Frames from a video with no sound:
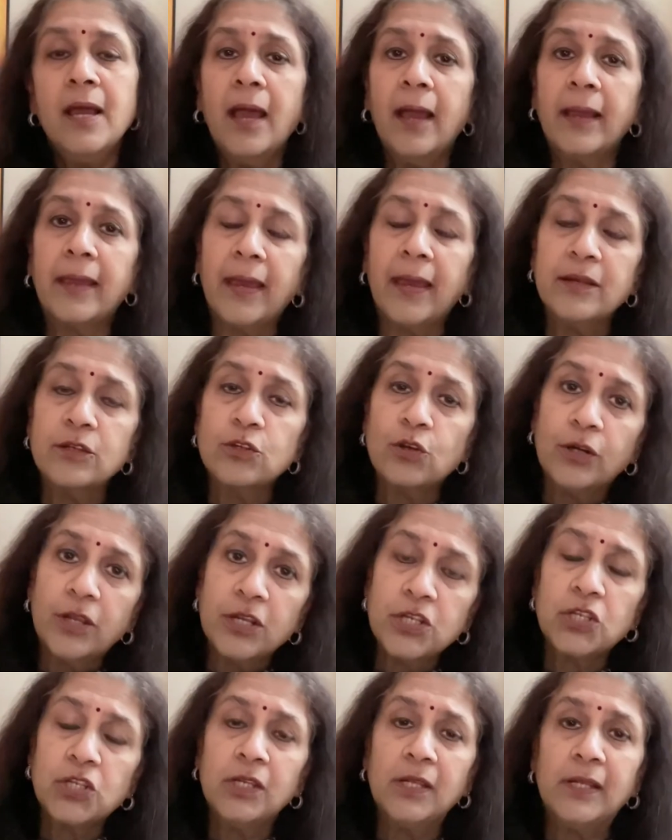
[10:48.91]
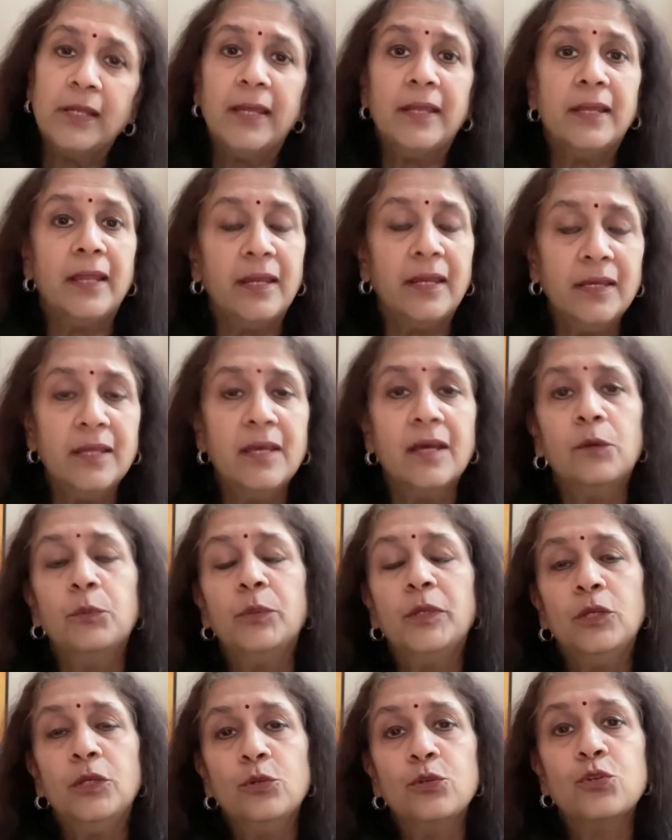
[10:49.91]
Again, traditionally in India, we
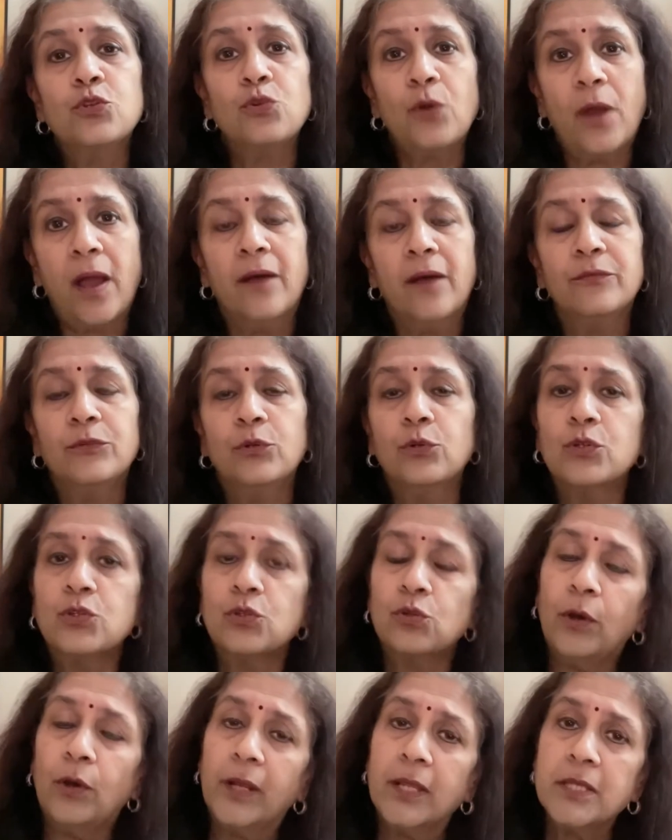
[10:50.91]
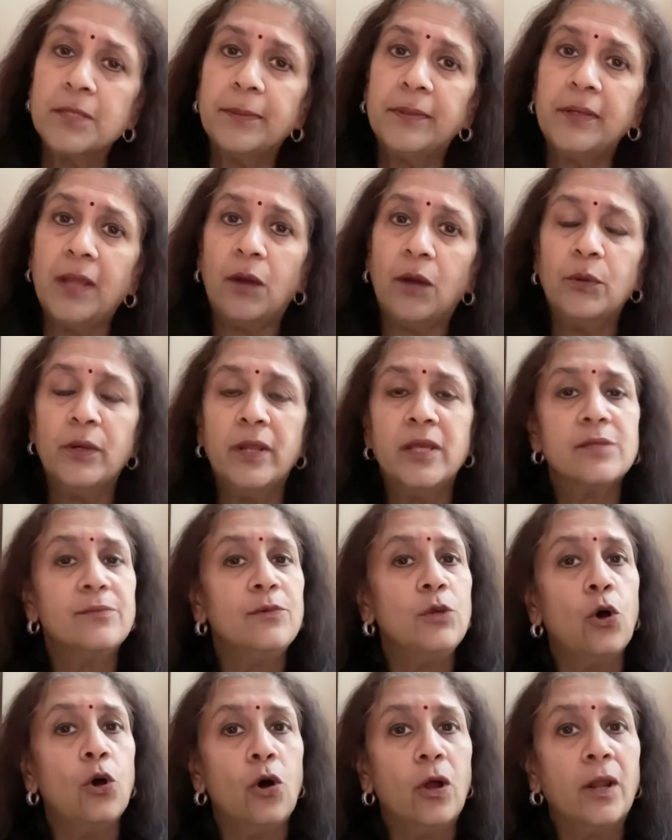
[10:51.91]
used to have those toilets, but nowadays
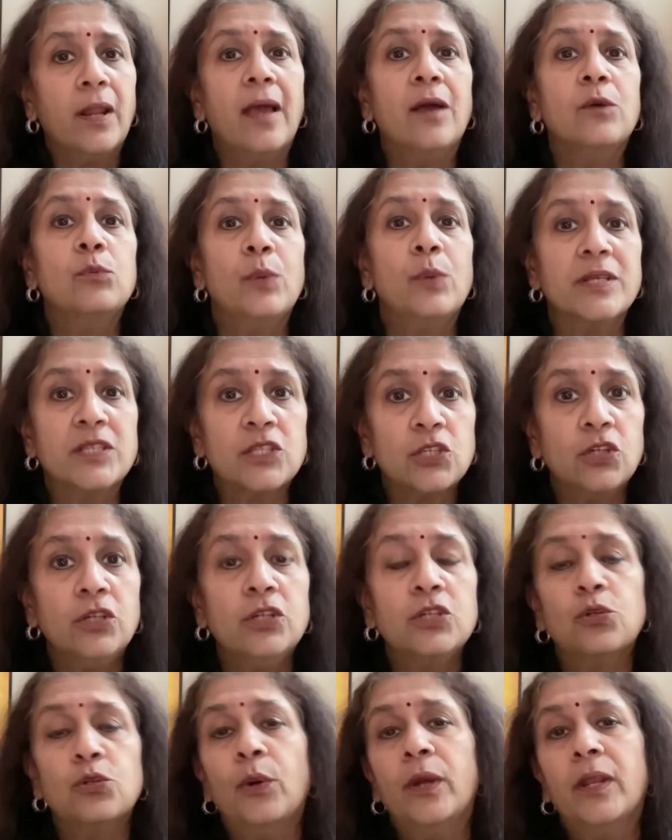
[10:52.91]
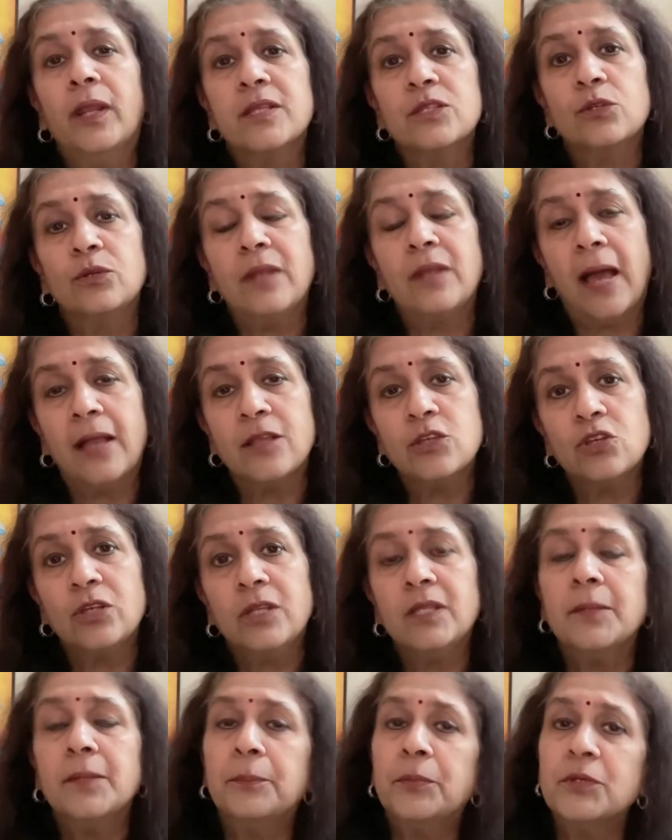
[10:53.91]
we all have Western toilets. So naturally
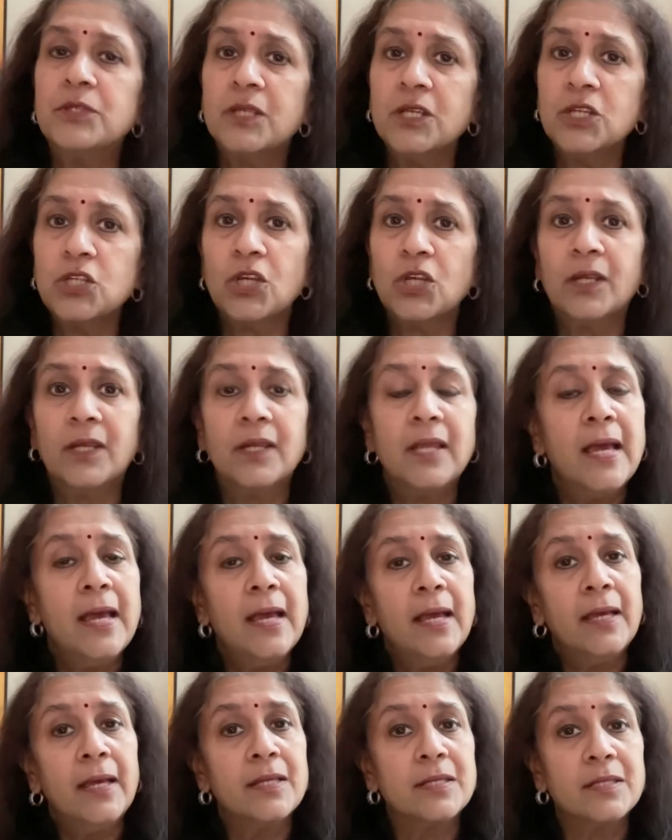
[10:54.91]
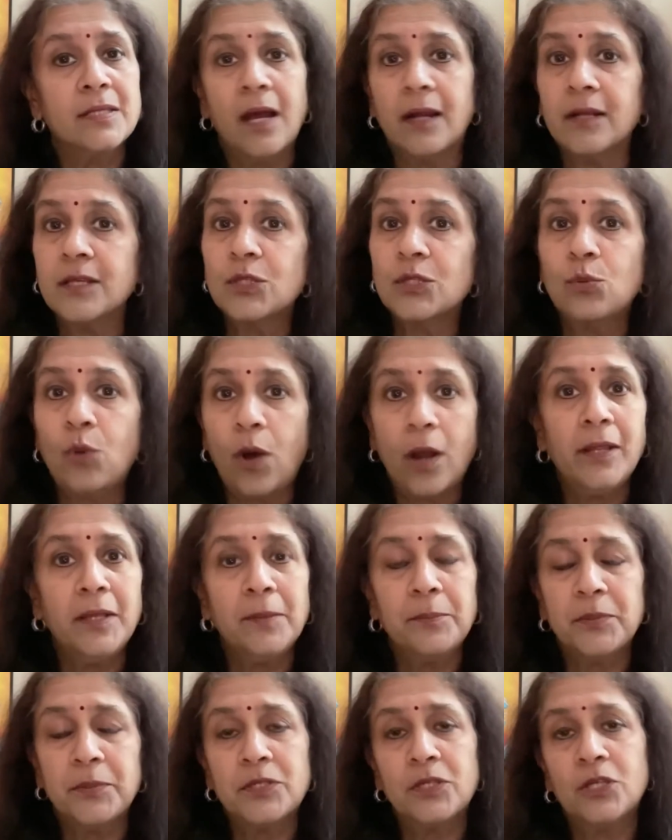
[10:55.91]
the position is not a squatting
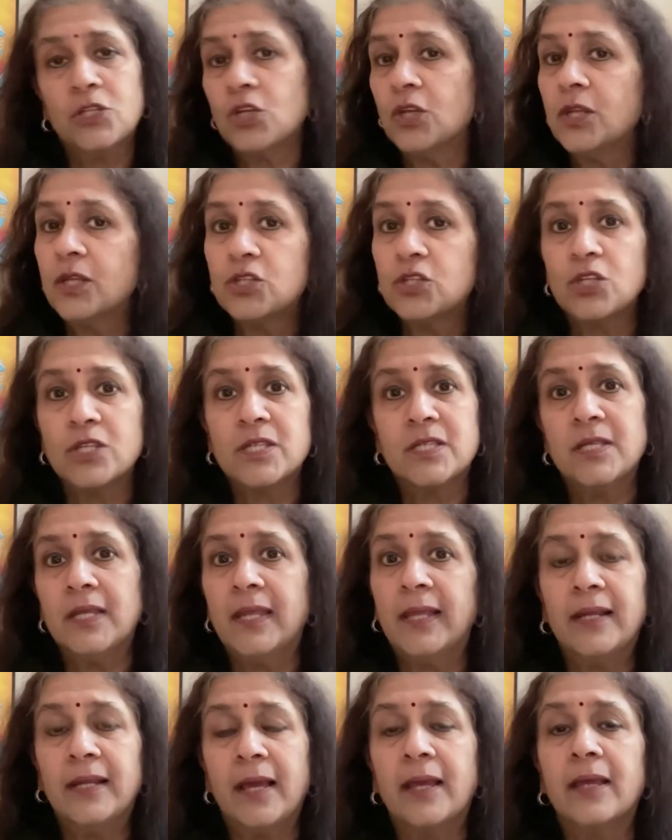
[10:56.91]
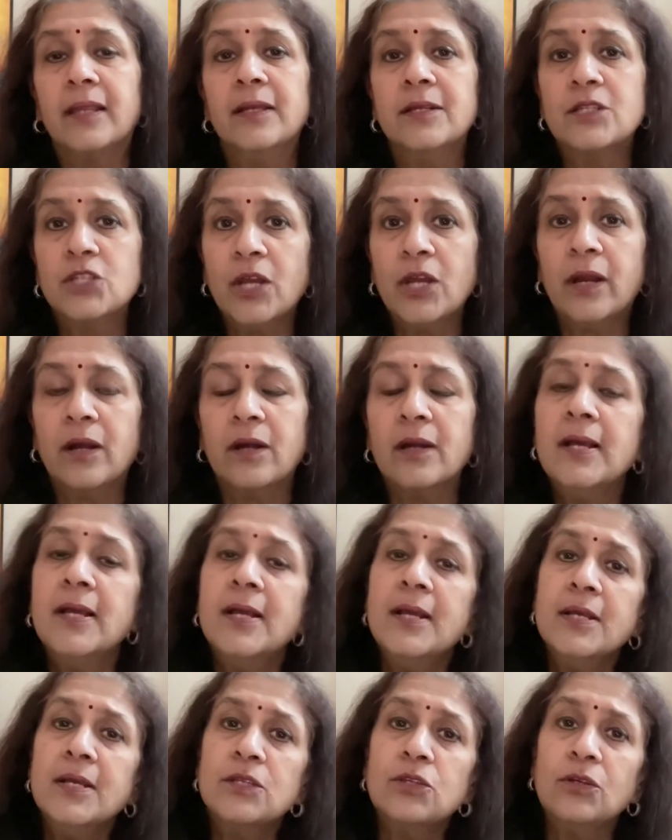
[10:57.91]
position. It's just sitting like in a chair.
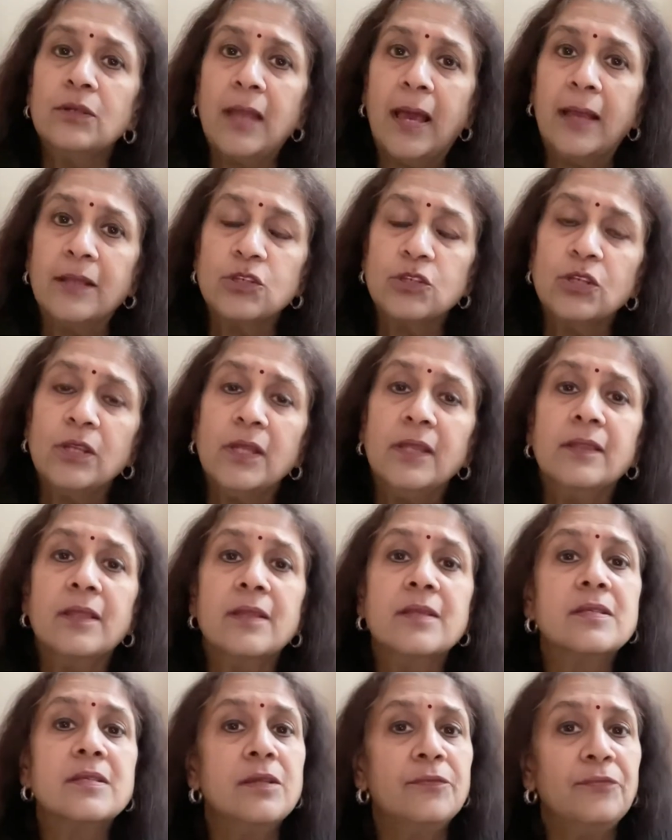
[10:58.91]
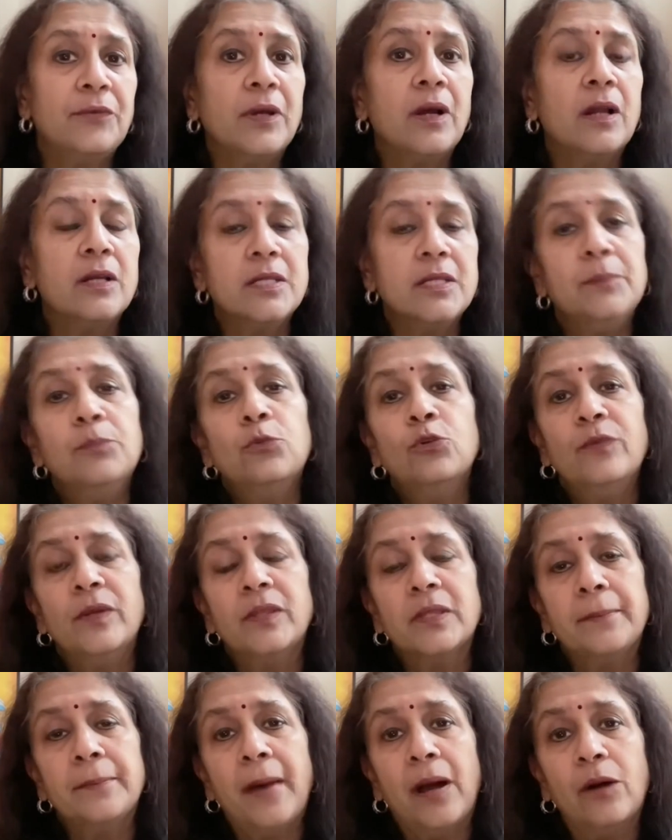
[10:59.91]
So naturally there is difficulty moving
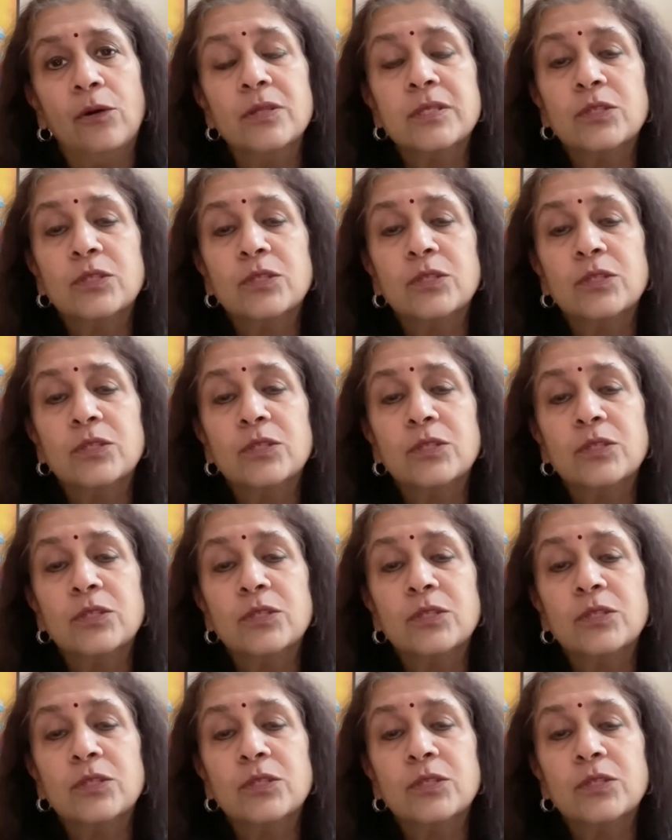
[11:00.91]
the bowel.